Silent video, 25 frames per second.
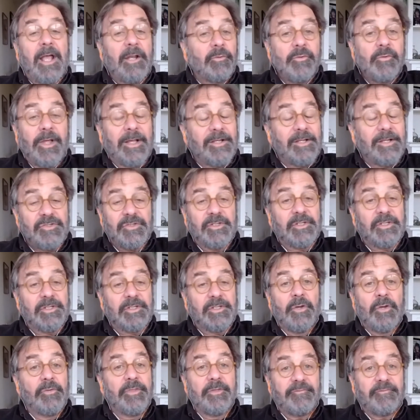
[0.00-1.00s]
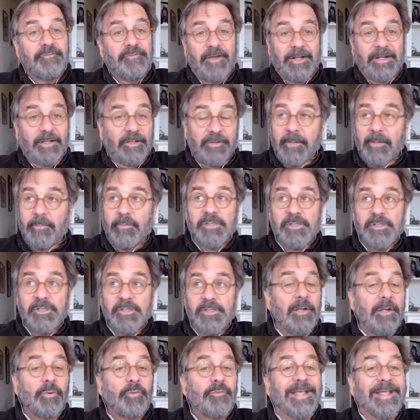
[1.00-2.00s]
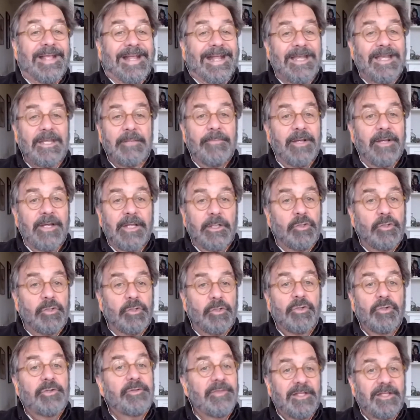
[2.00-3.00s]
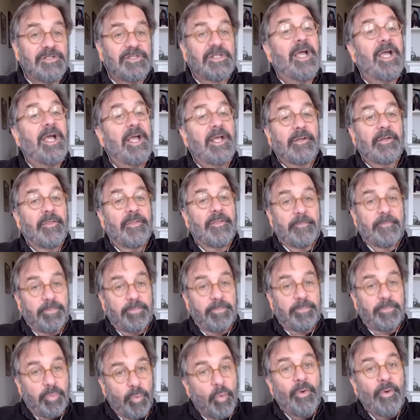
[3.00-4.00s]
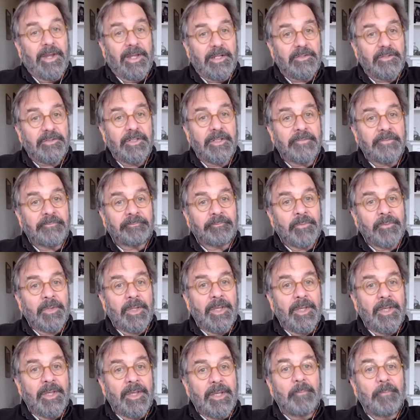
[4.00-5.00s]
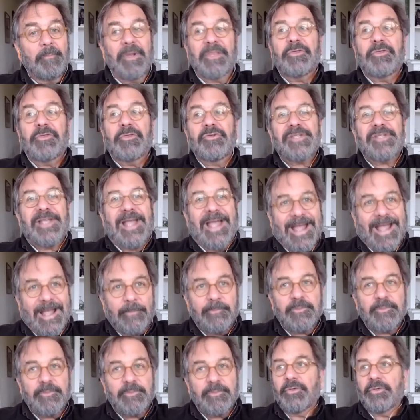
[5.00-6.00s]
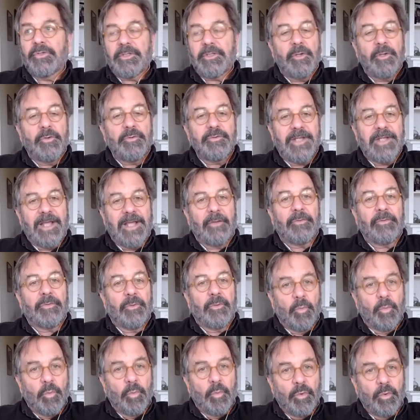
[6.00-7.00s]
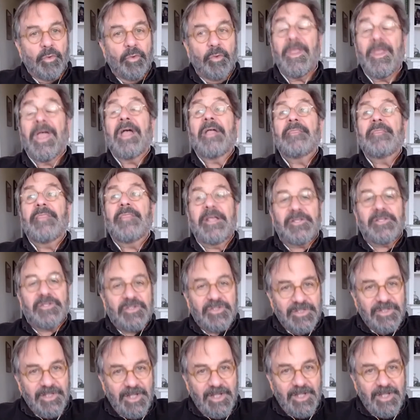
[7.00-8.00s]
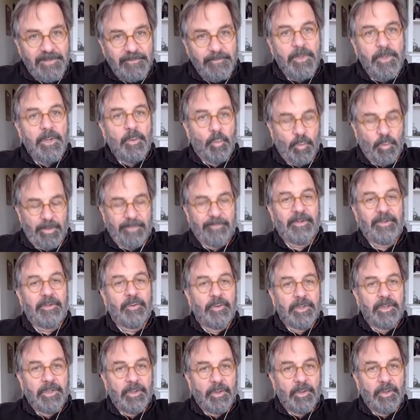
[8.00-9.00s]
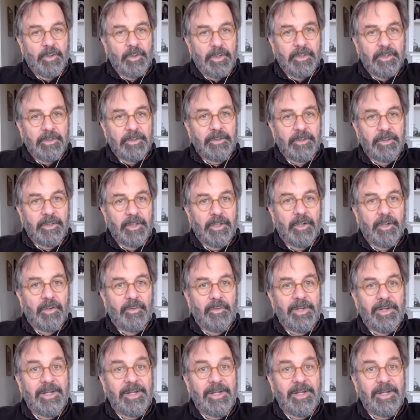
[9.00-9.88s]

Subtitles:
don't actually know the final numbers. I don't think anybody could, and that's kind of the point. But there's absolutely no doubt in the world that some women, in